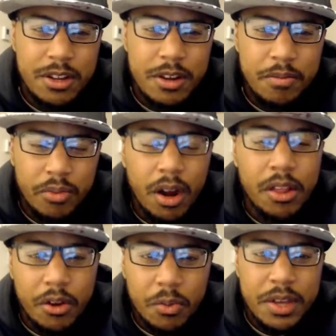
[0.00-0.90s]
probably
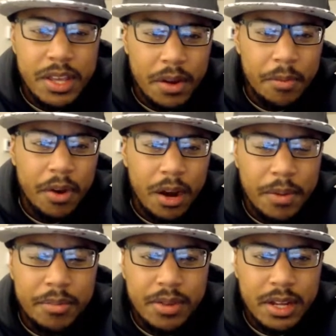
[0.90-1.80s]
on weekend I probably
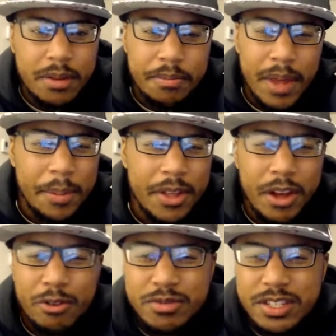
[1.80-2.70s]
might play it. Maybe
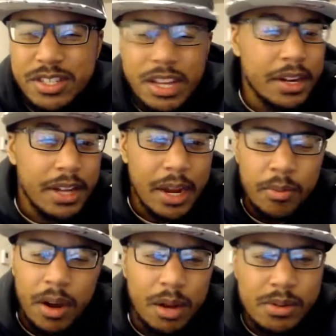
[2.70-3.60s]
on Sunday,
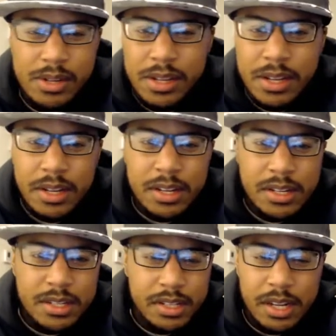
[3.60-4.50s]
probably
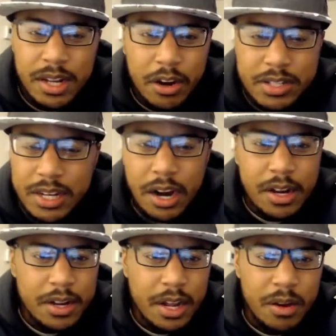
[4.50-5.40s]
Sunday or Saturday
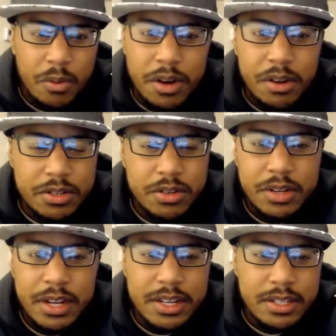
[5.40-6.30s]
night, one of those two
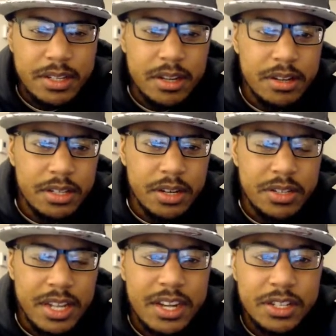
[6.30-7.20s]
days. So
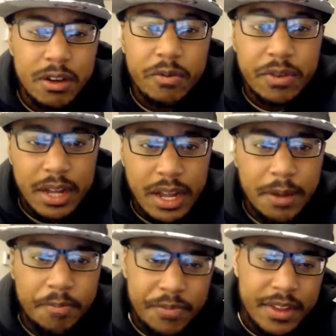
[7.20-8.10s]
stay tuned for that.
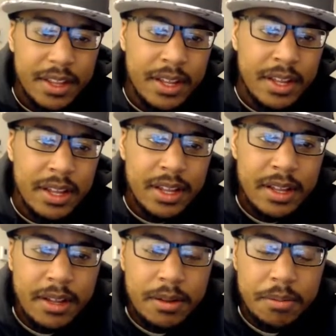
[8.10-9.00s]

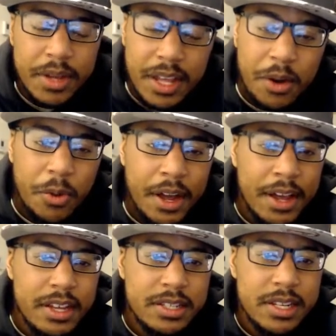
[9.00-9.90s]
But
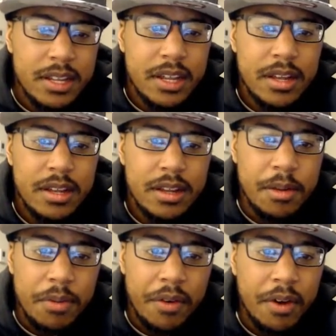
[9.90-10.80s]
anyways,
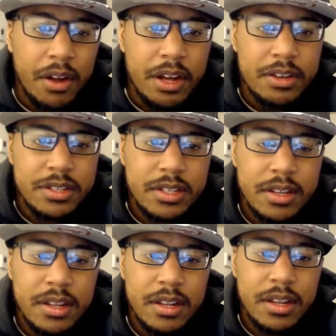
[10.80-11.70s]
above all else,
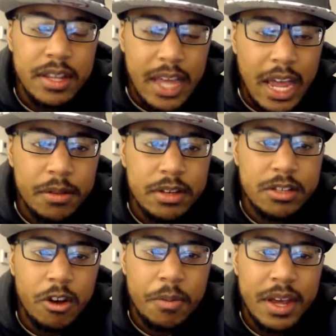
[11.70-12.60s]
the game looks so
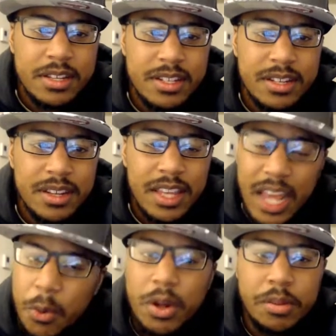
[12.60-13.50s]
amazing.
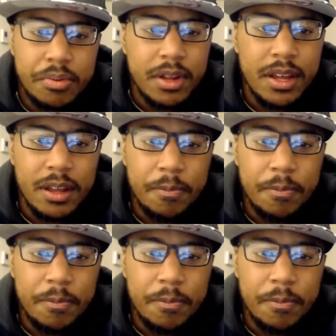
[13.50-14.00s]
Can't wait to play it.